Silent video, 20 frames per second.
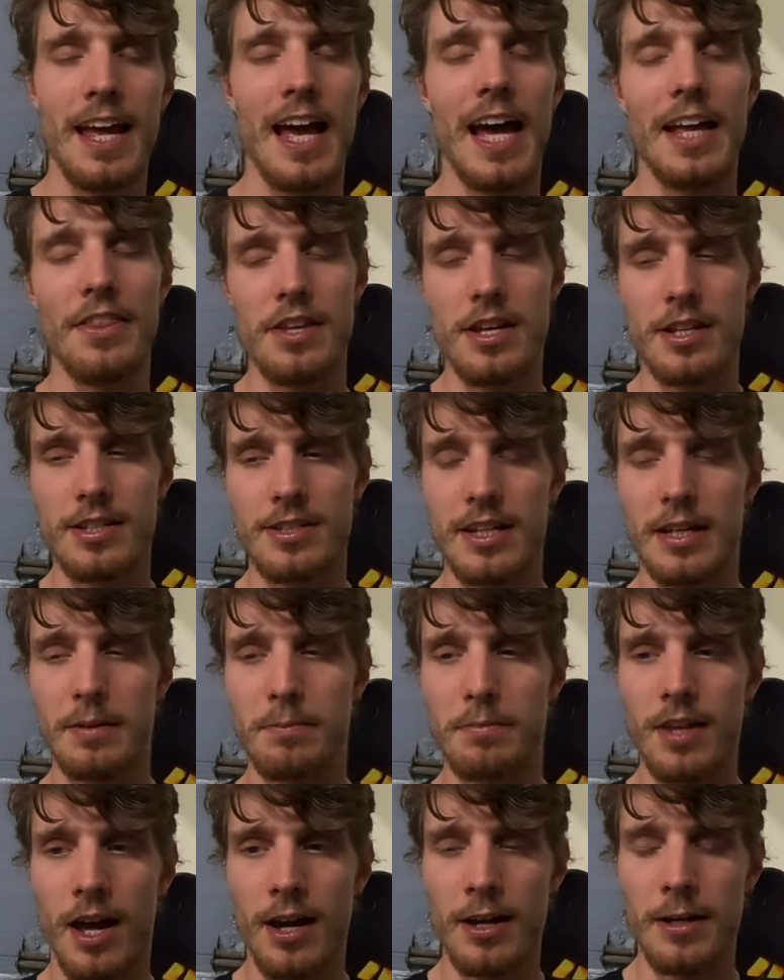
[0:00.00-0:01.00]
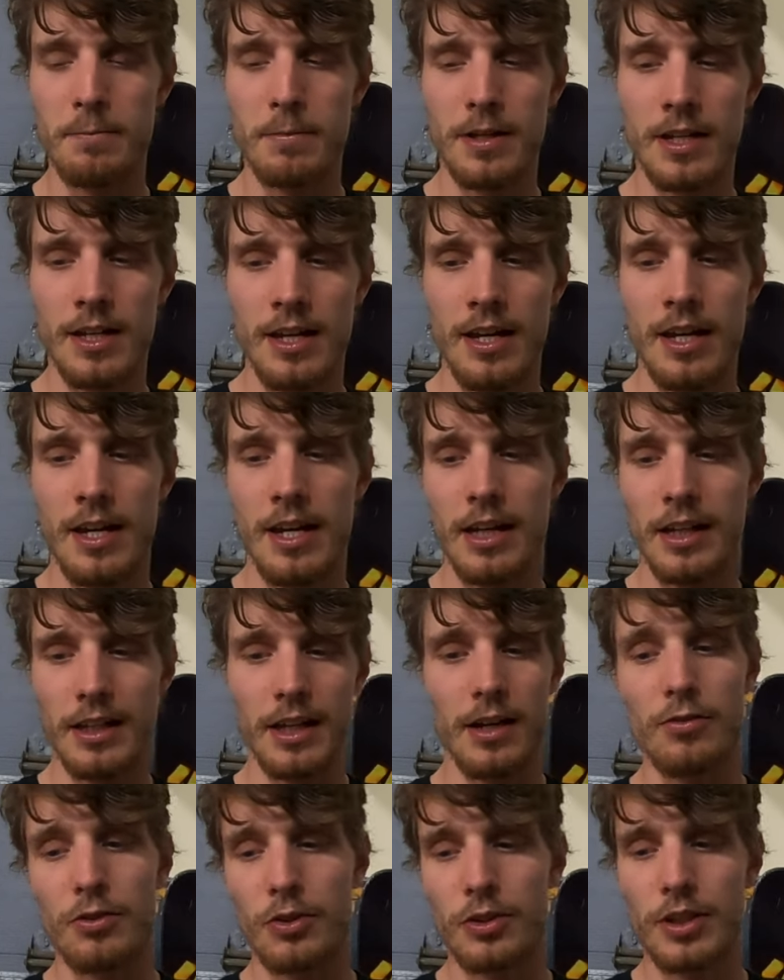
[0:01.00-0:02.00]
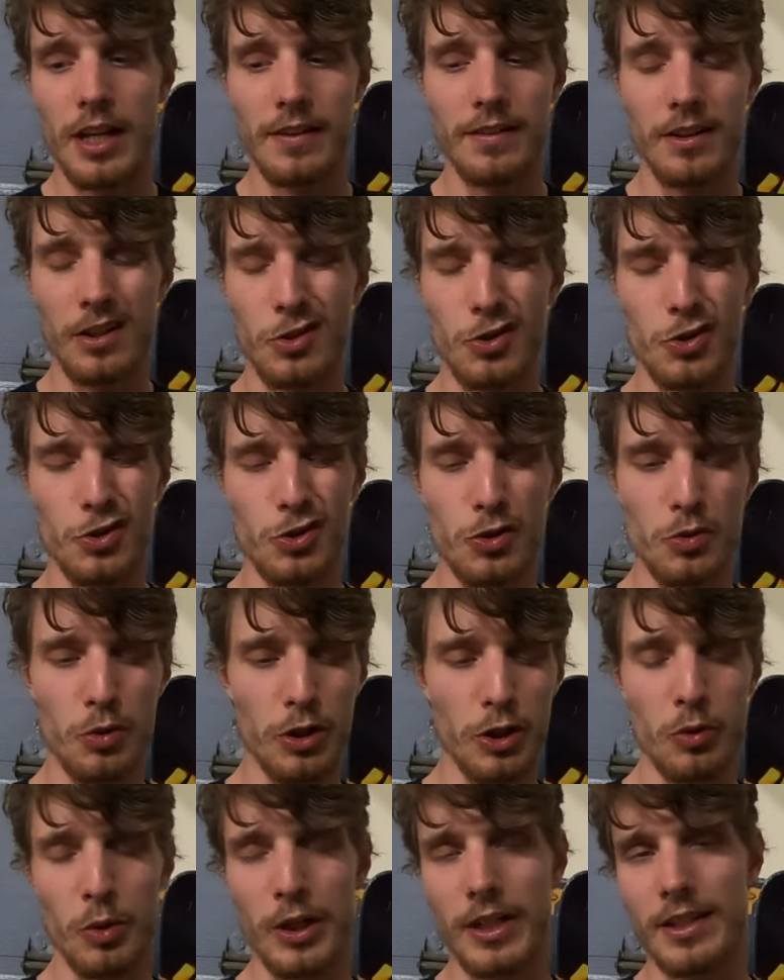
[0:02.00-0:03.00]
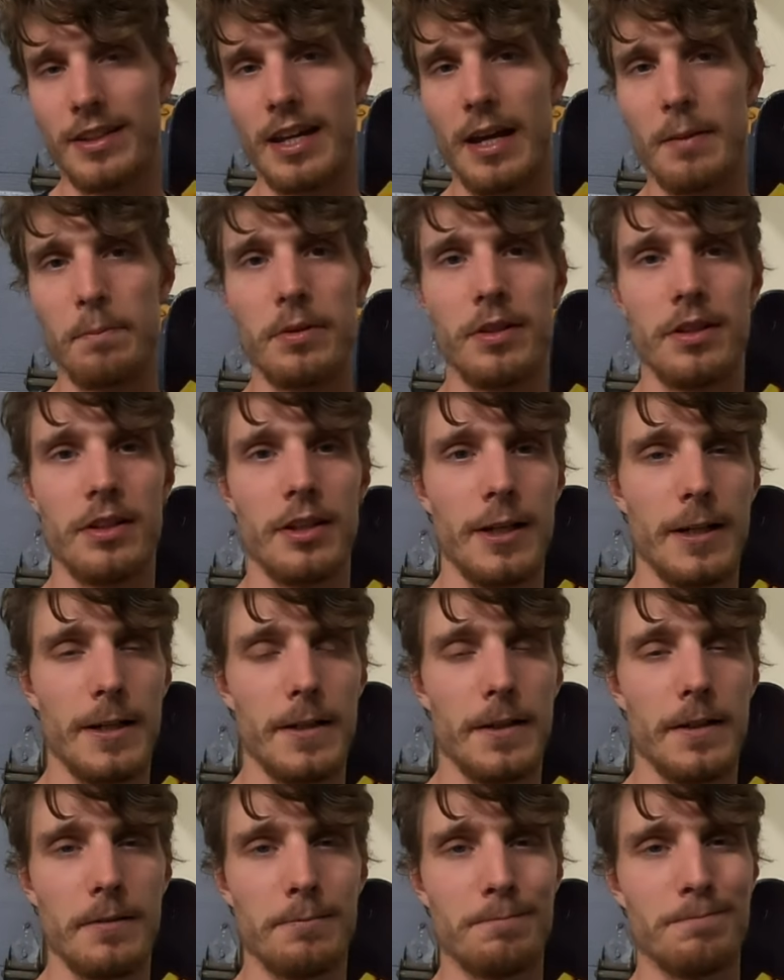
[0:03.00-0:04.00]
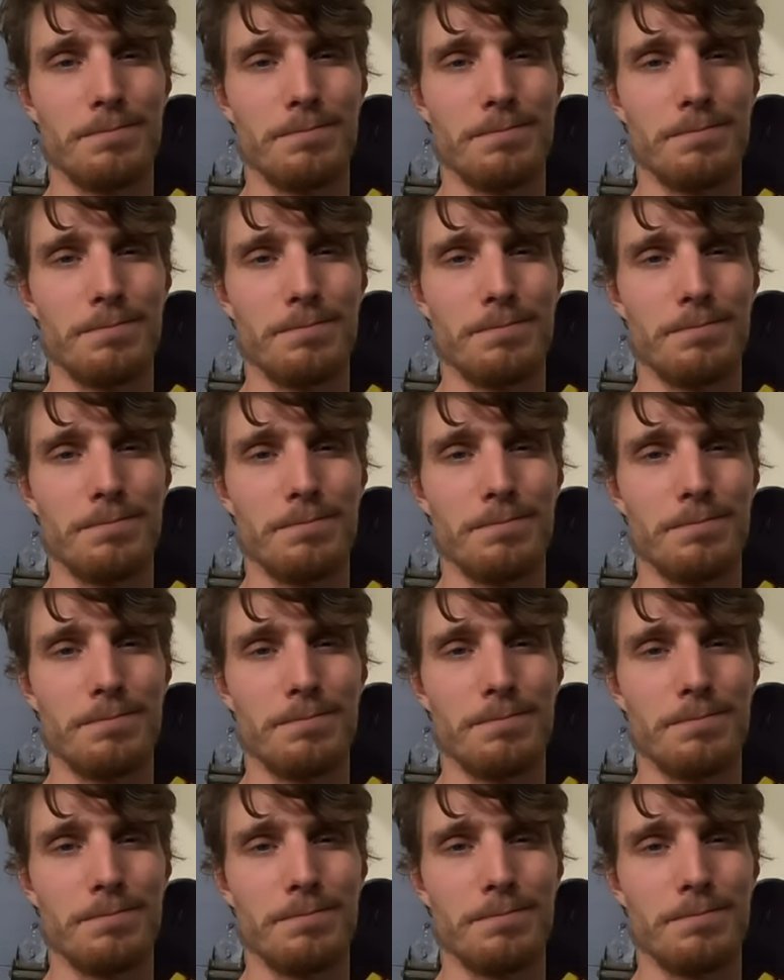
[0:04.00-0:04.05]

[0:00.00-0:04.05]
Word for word: at the same time. And after that, I'll just do a quick nap uh,